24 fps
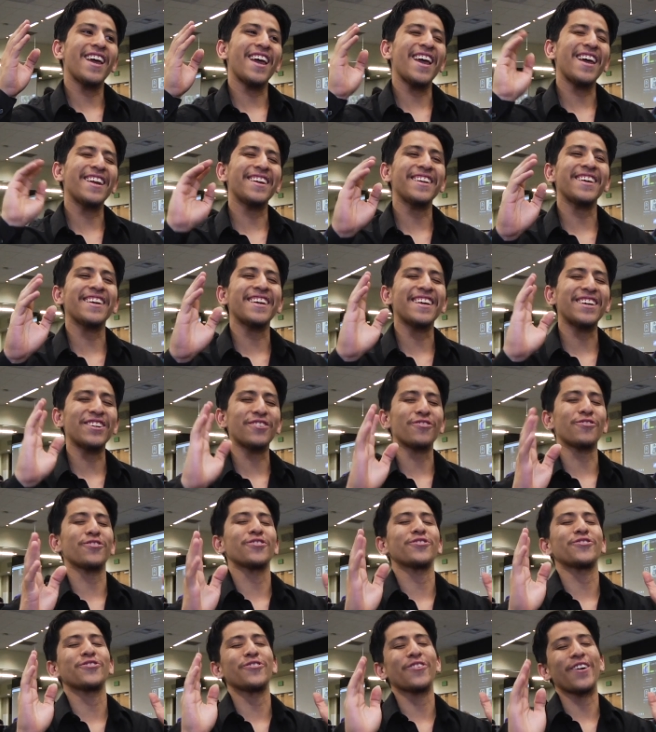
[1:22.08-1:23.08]
any
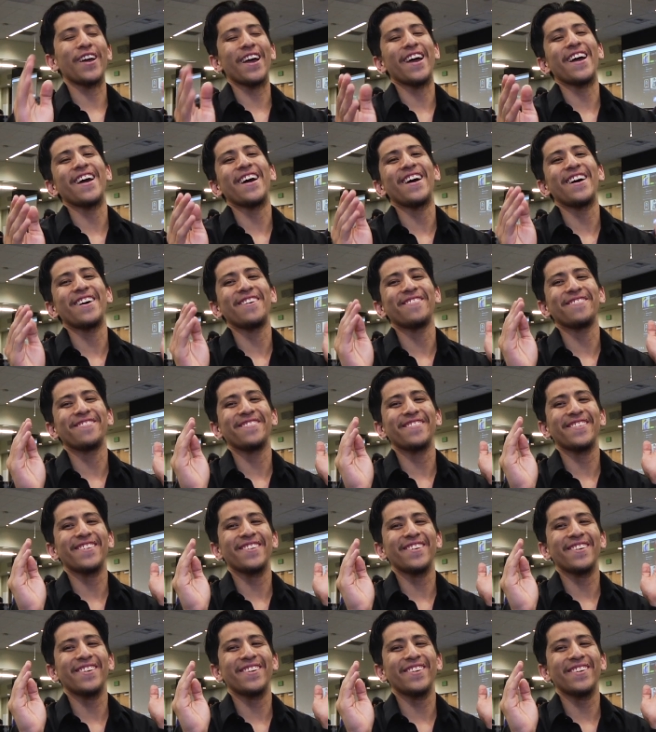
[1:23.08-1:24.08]
interest you have
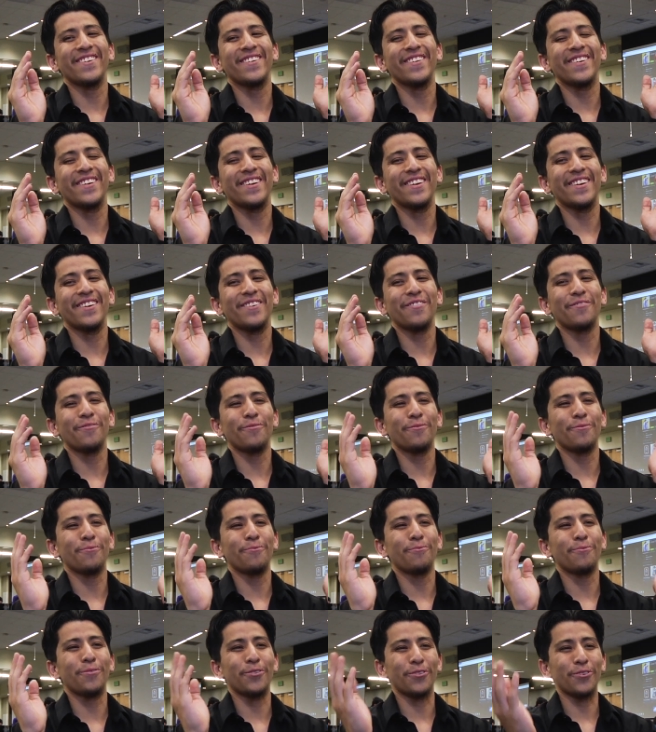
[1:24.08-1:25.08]

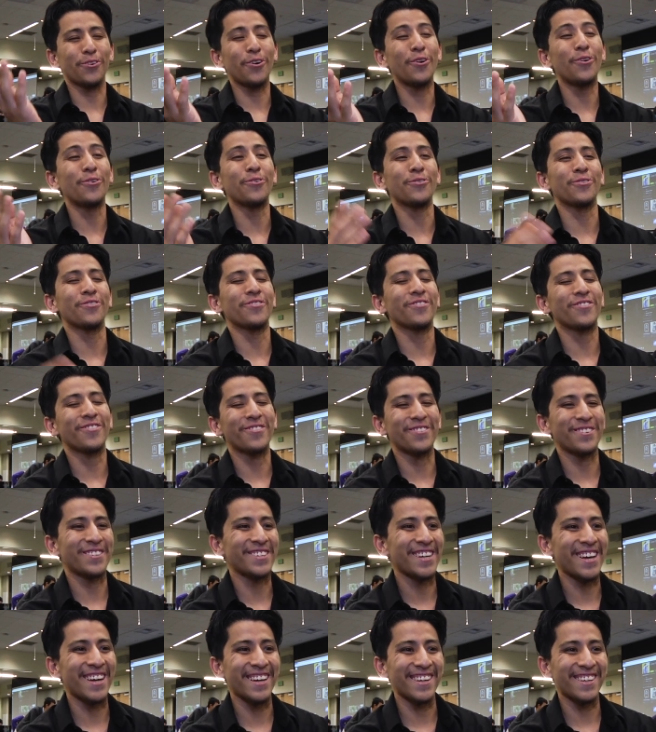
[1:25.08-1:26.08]
with code or
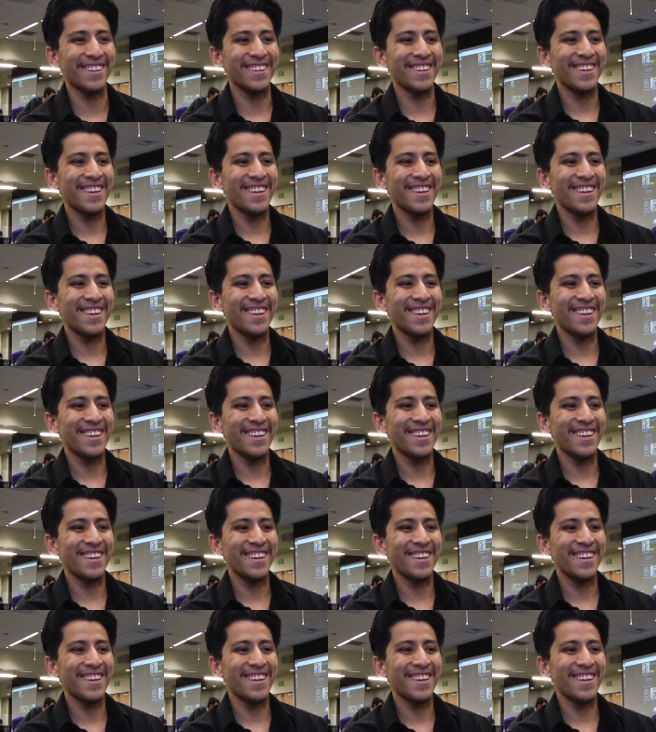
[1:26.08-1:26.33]
tech